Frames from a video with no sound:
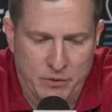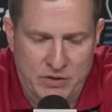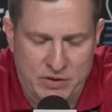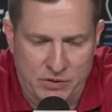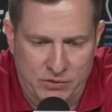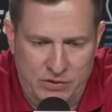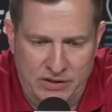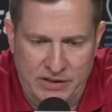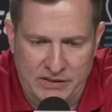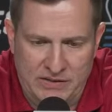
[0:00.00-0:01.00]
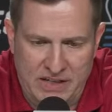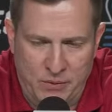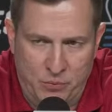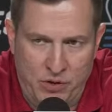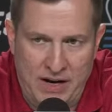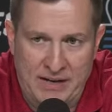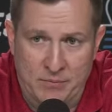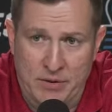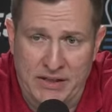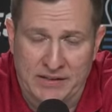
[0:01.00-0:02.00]
we certainly take pride
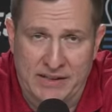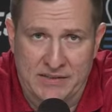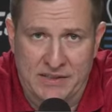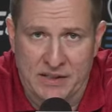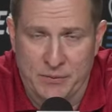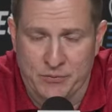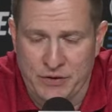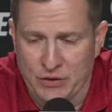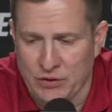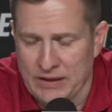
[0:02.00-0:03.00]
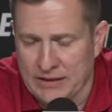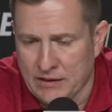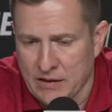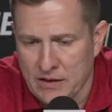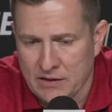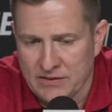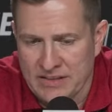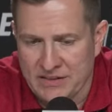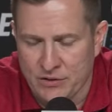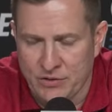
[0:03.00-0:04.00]
in being that team. Felt like
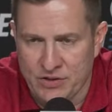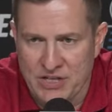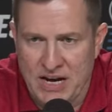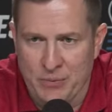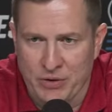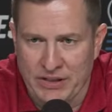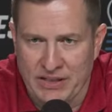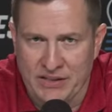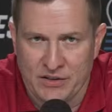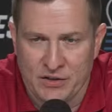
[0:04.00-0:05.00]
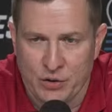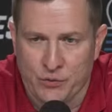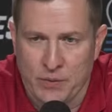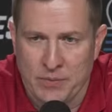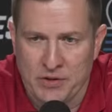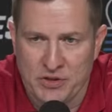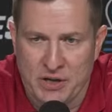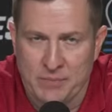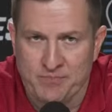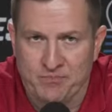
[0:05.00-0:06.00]
didn't do the job we needed to do from the
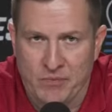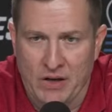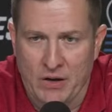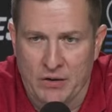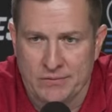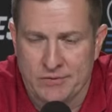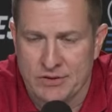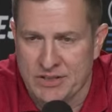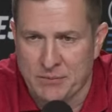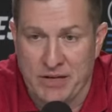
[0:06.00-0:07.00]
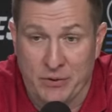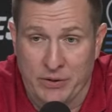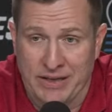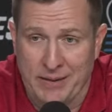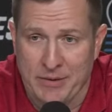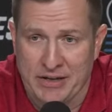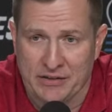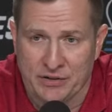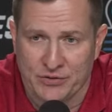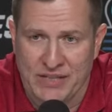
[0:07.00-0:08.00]
jump. Seemed like we came out a
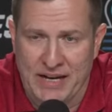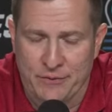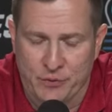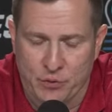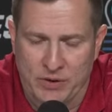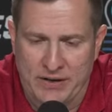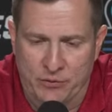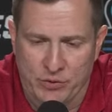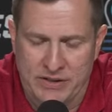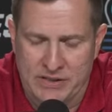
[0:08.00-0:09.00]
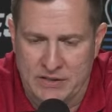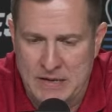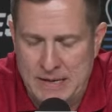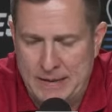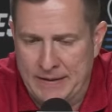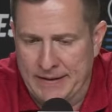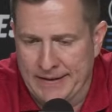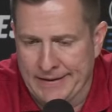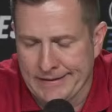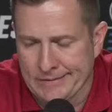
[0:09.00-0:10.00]
little tight for whatever reason.
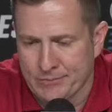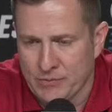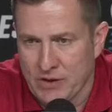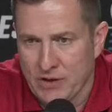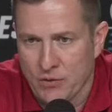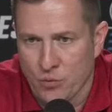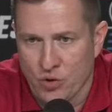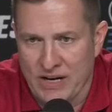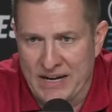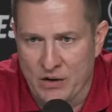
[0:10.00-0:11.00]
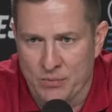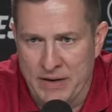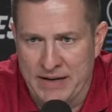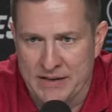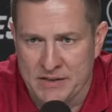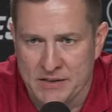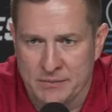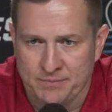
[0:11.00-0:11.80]
And we're at our best